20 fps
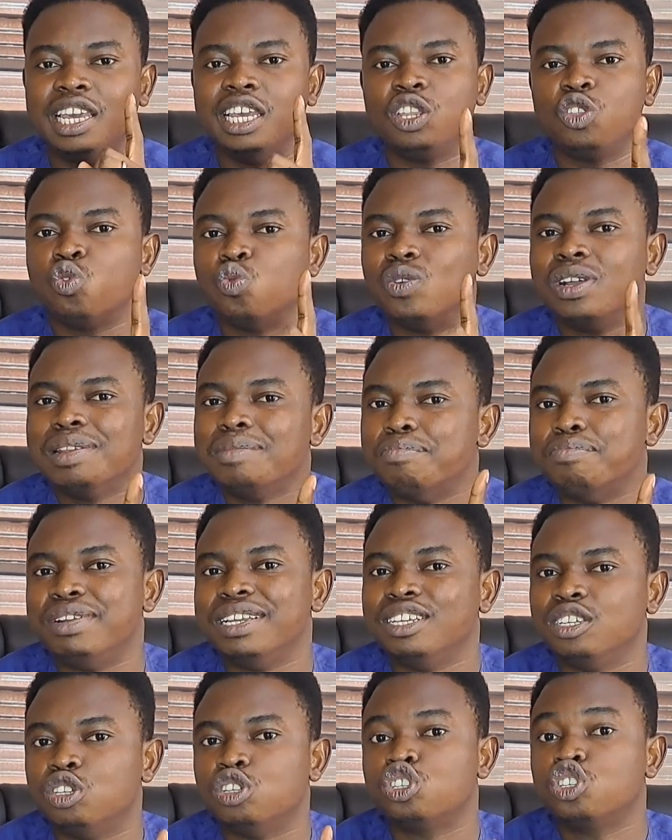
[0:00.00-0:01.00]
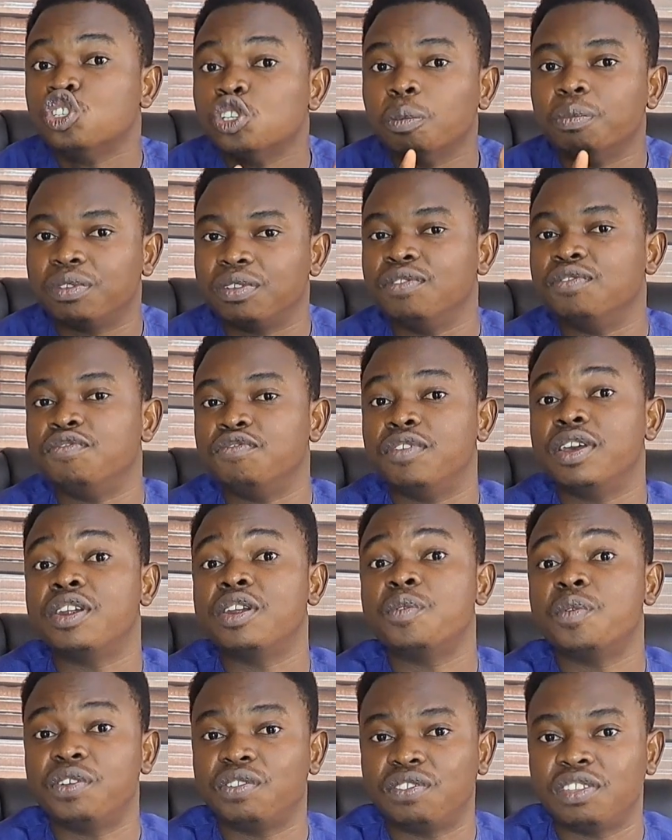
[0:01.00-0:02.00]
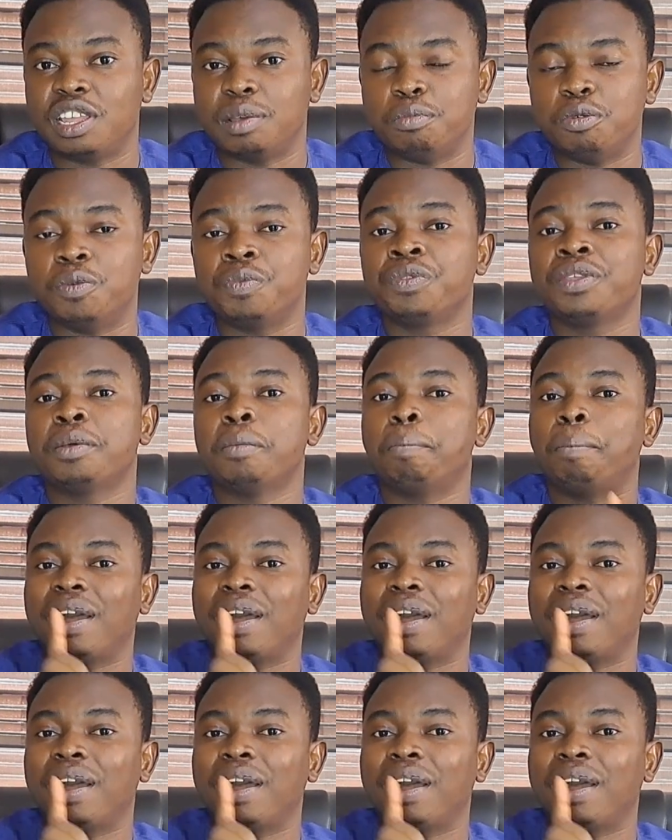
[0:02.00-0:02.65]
it will bring you something very reasonable.